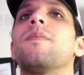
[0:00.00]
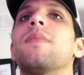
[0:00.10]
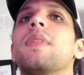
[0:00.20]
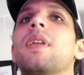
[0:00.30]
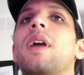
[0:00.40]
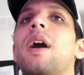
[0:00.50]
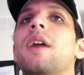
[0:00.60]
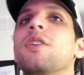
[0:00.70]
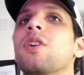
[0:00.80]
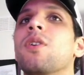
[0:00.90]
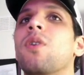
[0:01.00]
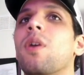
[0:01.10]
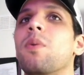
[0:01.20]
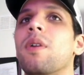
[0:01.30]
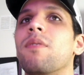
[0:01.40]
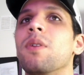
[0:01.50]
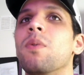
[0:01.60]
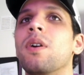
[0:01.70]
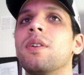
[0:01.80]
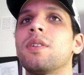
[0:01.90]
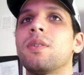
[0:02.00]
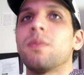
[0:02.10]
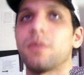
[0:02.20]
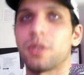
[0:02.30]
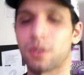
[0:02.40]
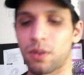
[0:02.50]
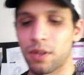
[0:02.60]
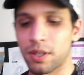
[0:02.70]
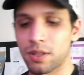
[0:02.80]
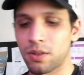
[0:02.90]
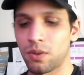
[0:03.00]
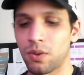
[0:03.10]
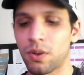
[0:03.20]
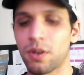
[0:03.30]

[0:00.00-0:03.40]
and you can call it whatever you want. We'll just call this look